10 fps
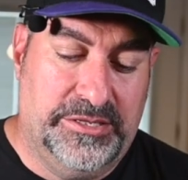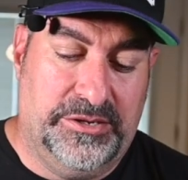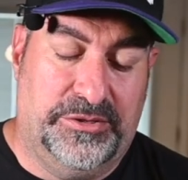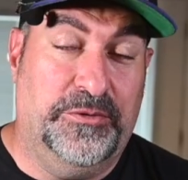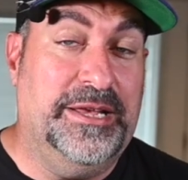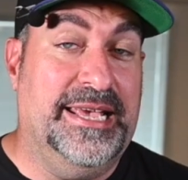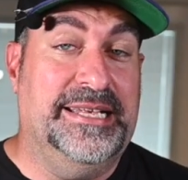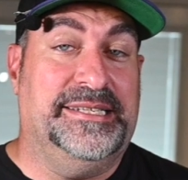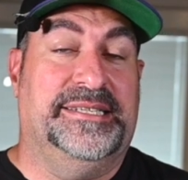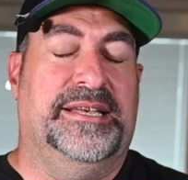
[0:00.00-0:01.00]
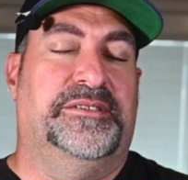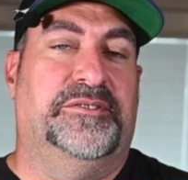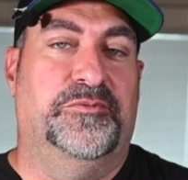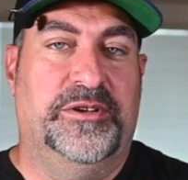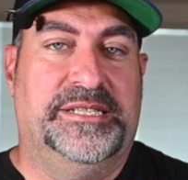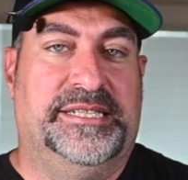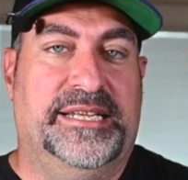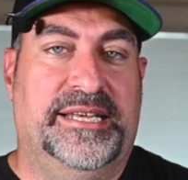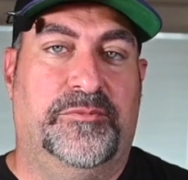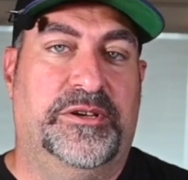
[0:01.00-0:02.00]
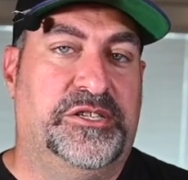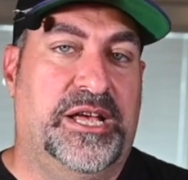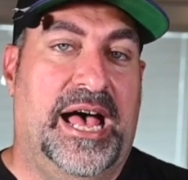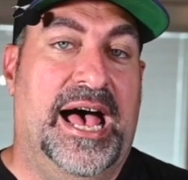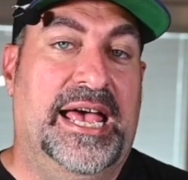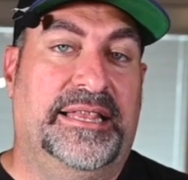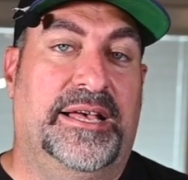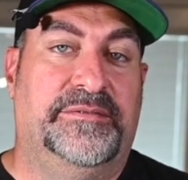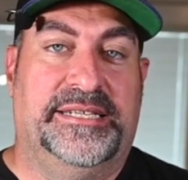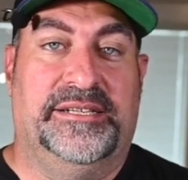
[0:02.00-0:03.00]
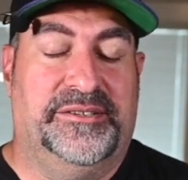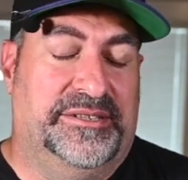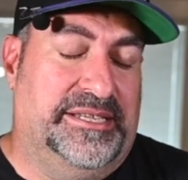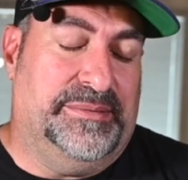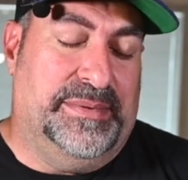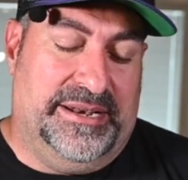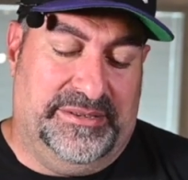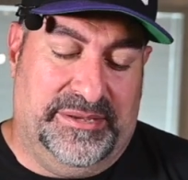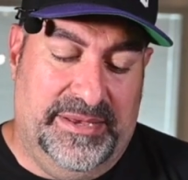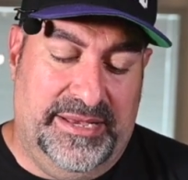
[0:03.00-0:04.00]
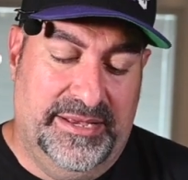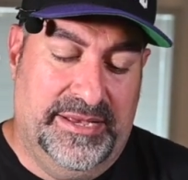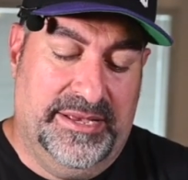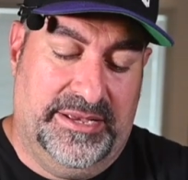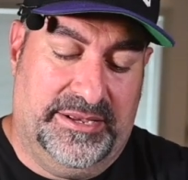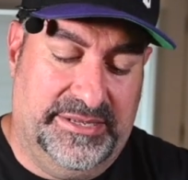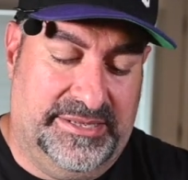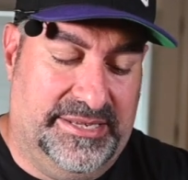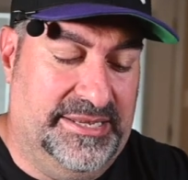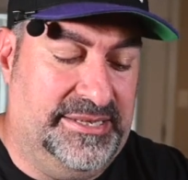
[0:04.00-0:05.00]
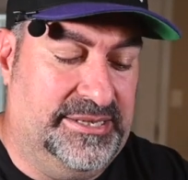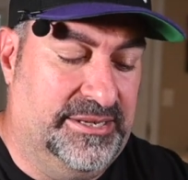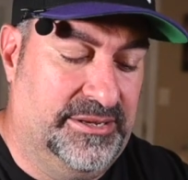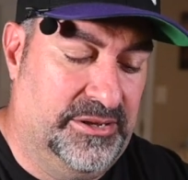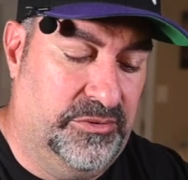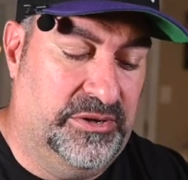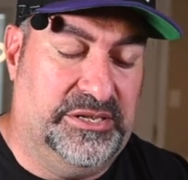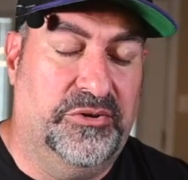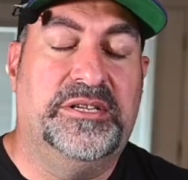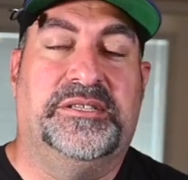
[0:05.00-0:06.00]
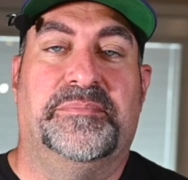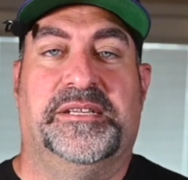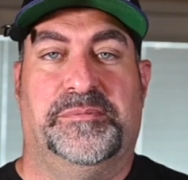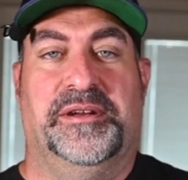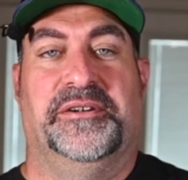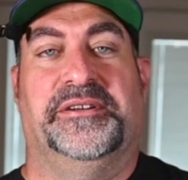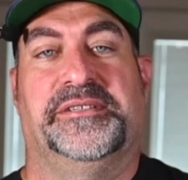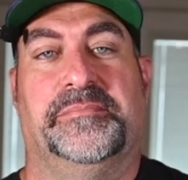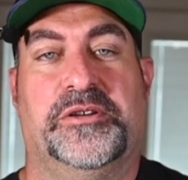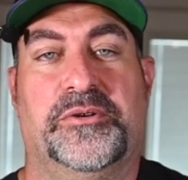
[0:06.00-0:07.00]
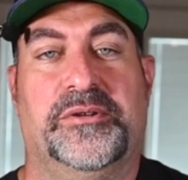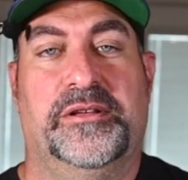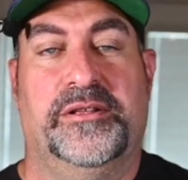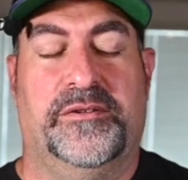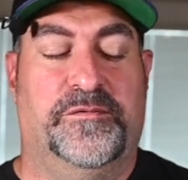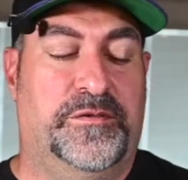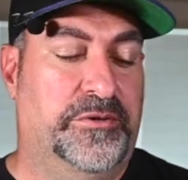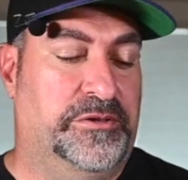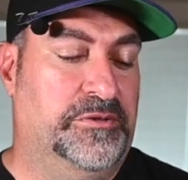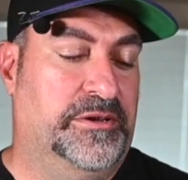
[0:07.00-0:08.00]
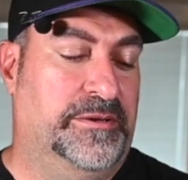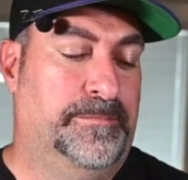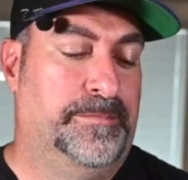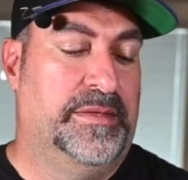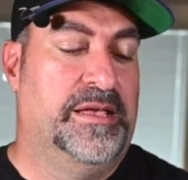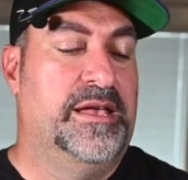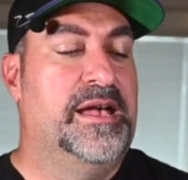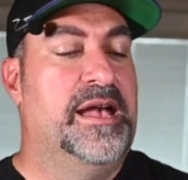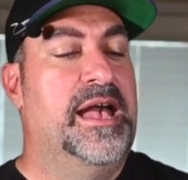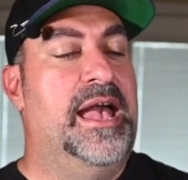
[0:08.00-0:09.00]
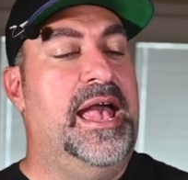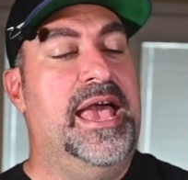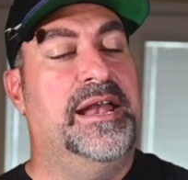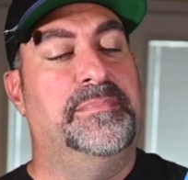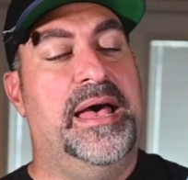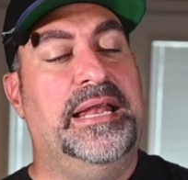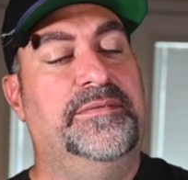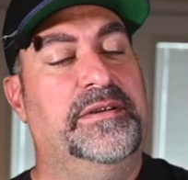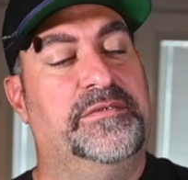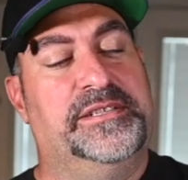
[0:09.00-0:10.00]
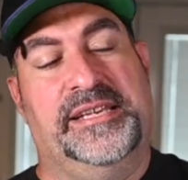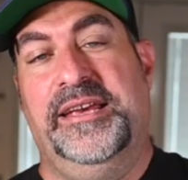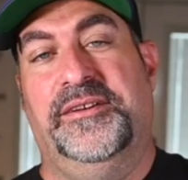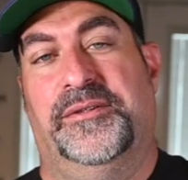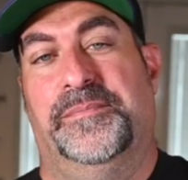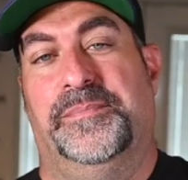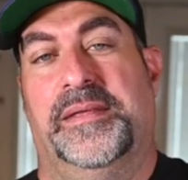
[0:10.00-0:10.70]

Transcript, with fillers: So three cans of seltzer in one sitting, which I love seltzer. It doesn't matter to me because this was an awesome experience. I'm totally looking forward to it. And I'm not even going to recycle.